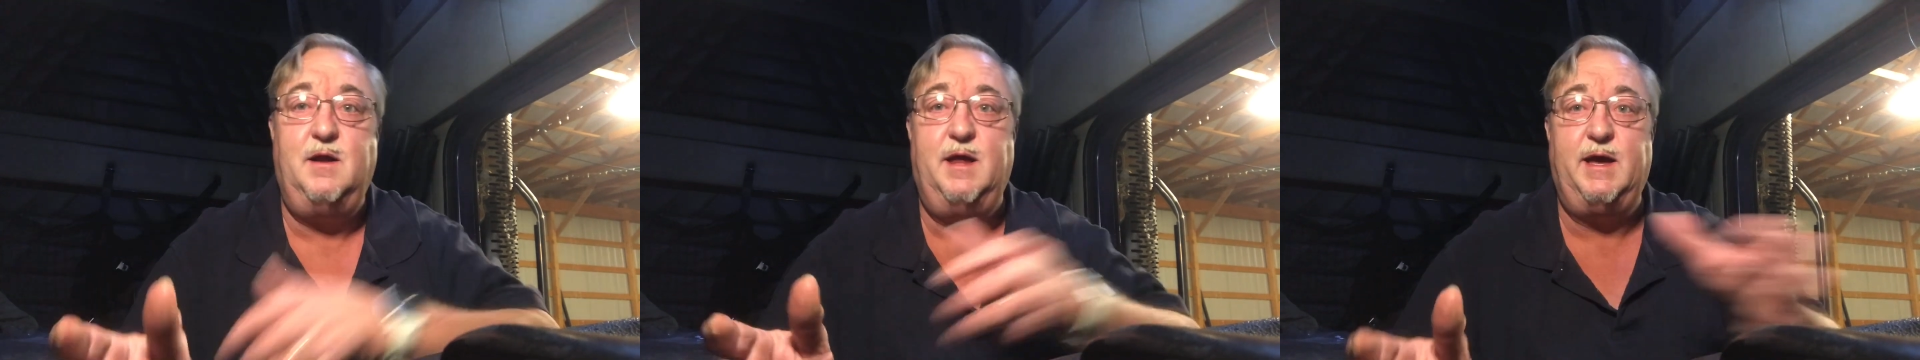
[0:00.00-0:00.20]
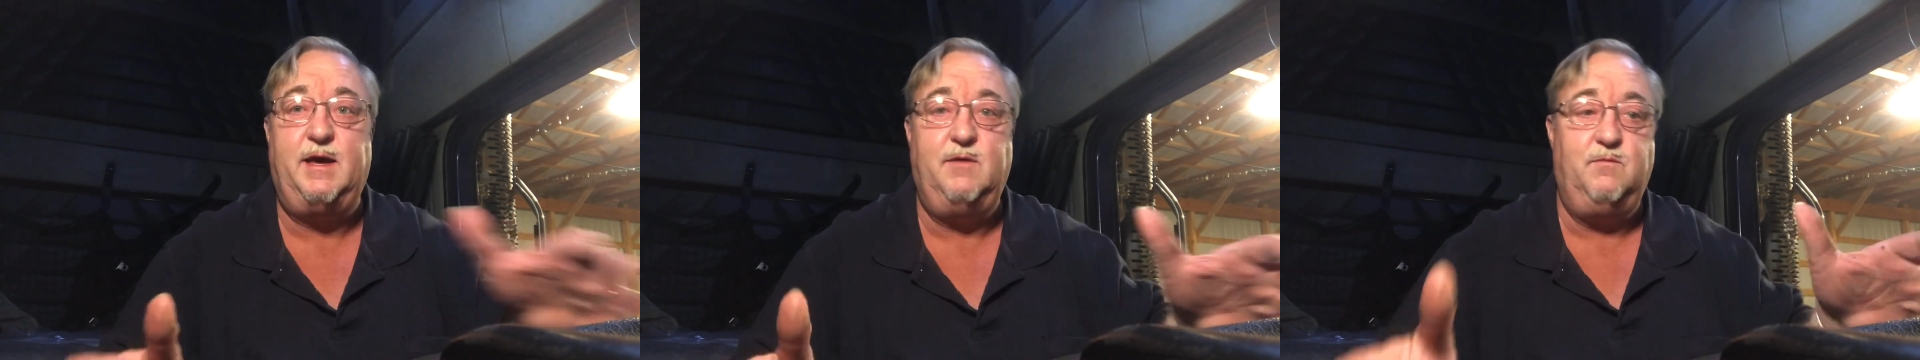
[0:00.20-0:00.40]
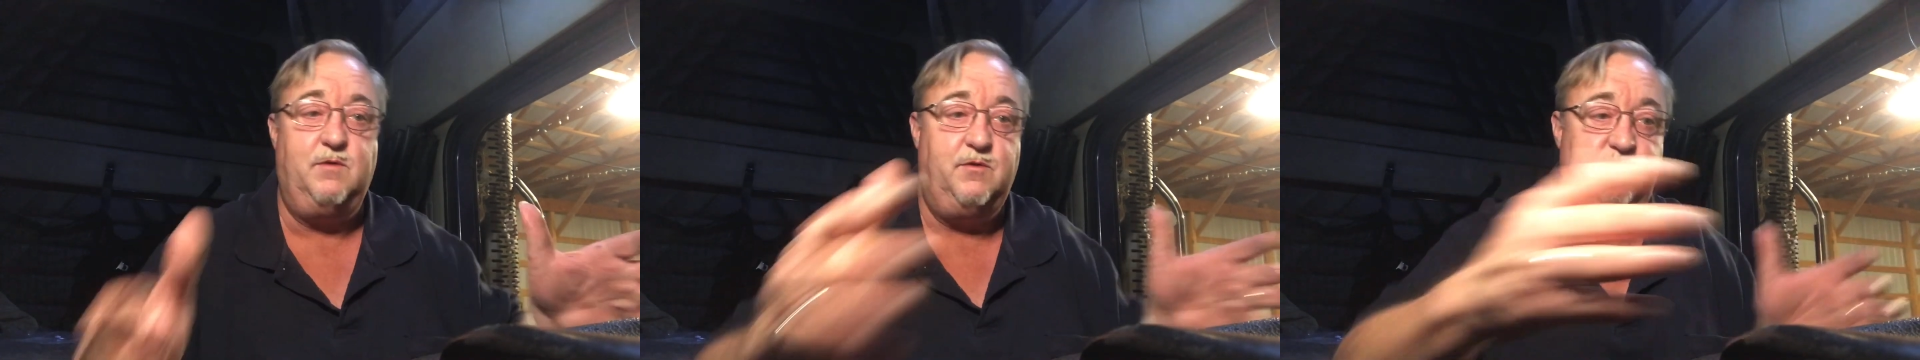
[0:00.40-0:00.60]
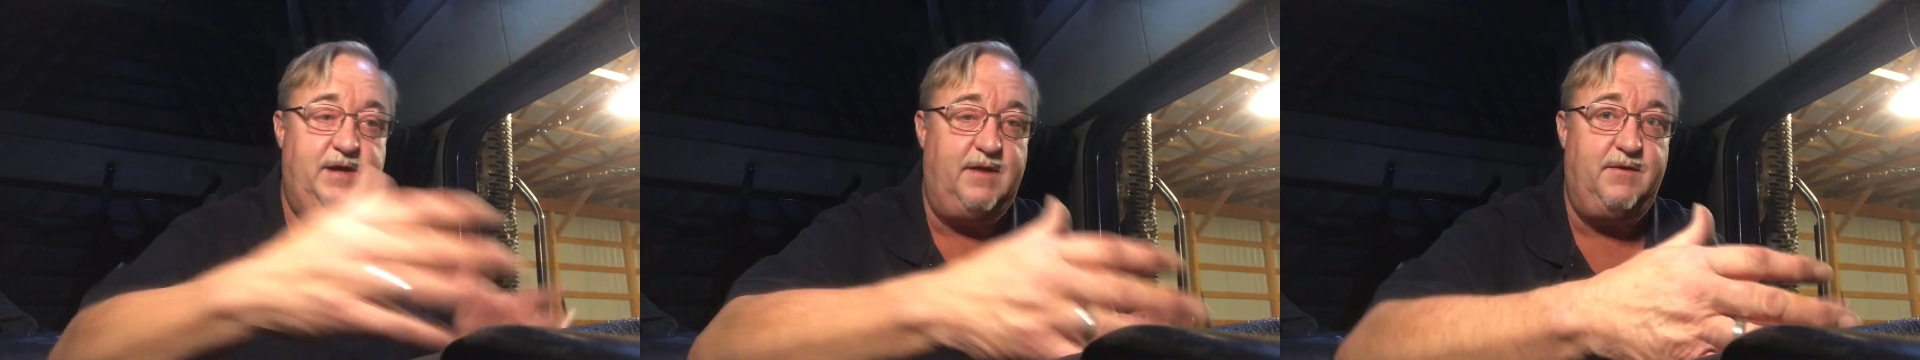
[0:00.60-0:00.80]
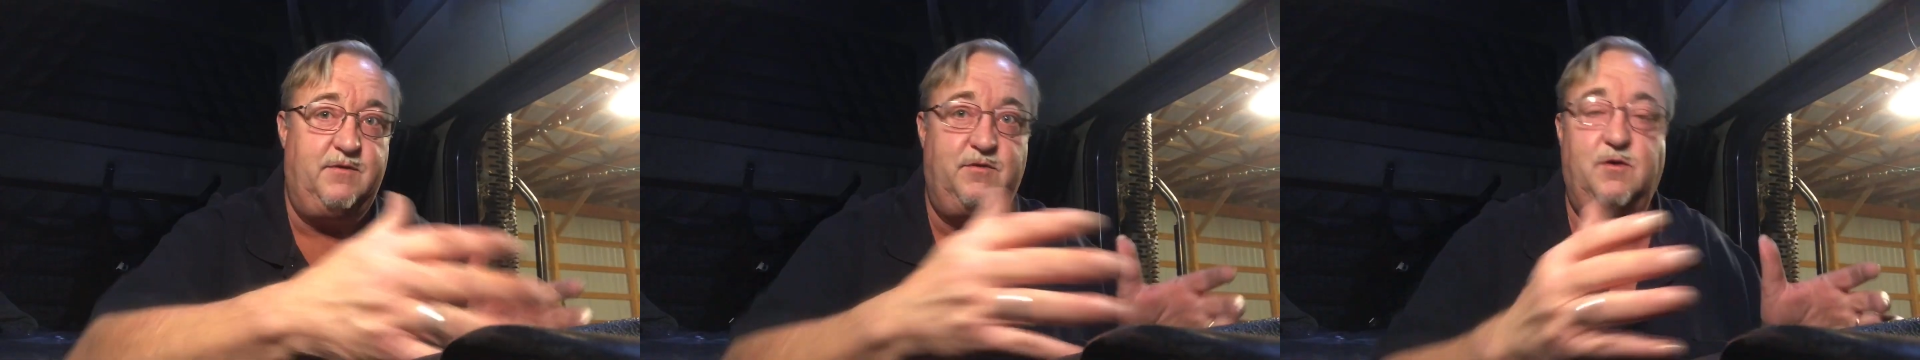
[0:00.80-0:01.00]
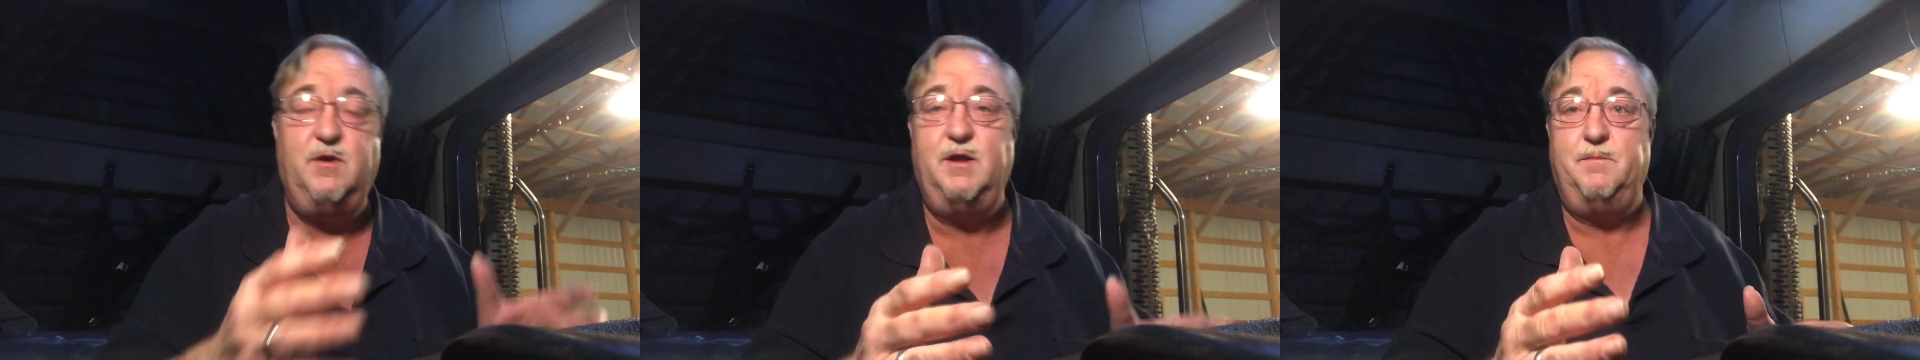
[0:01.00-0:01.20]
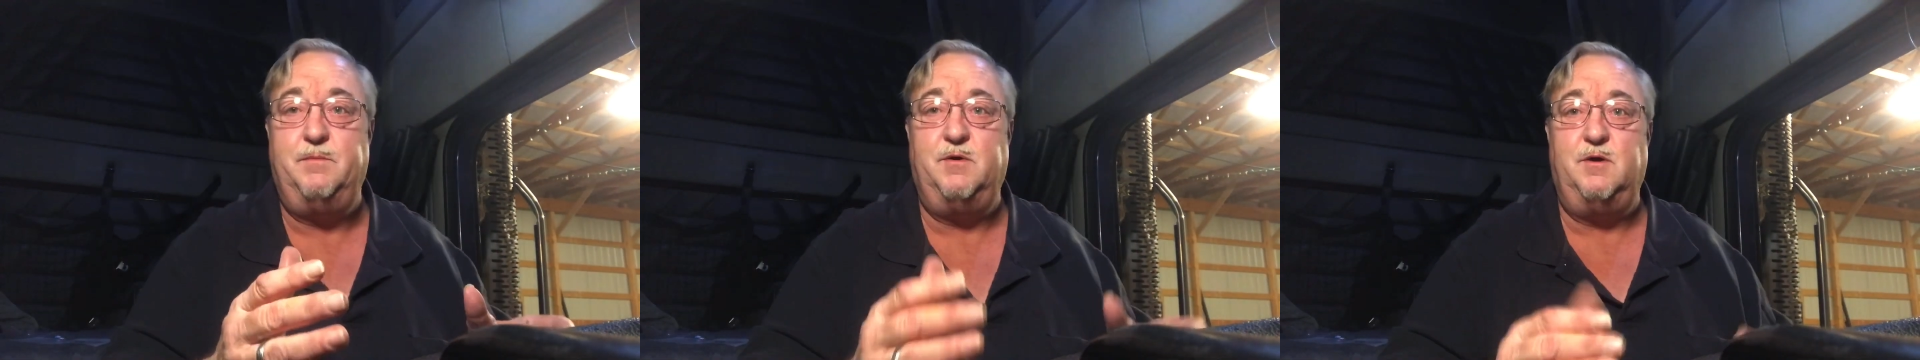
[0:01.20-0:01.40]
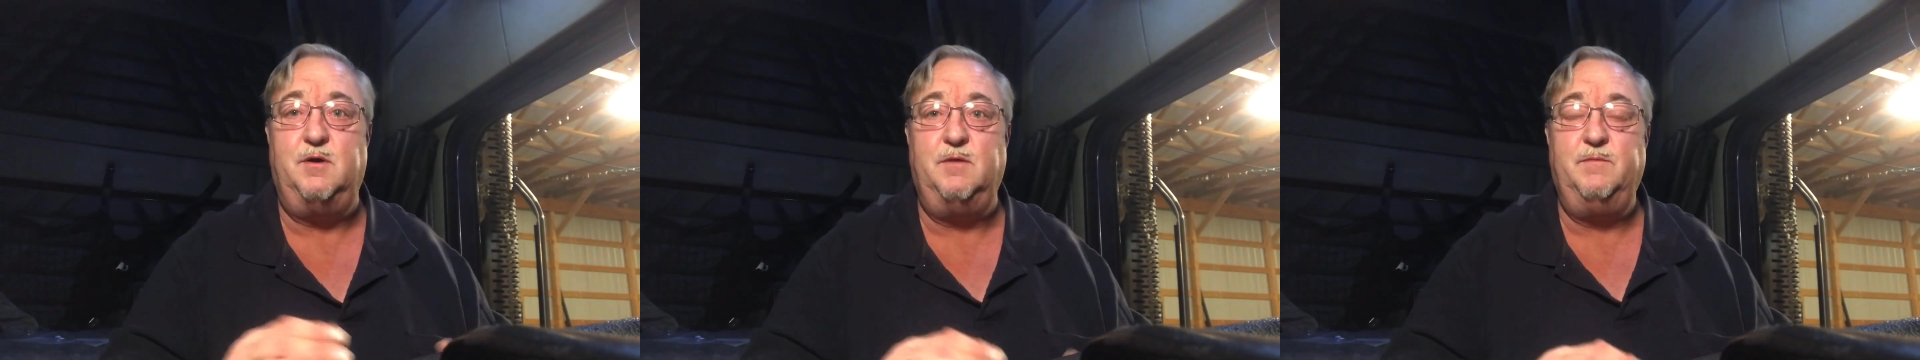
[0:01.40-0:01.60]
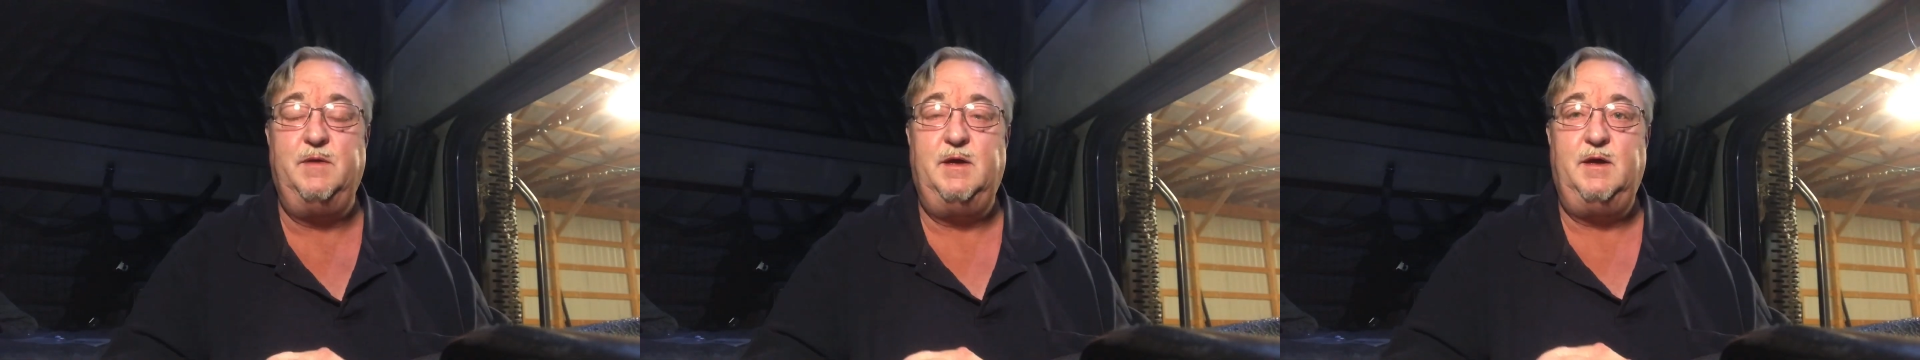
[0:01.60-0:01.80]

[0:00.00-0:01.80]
I can rotate the toilet bowl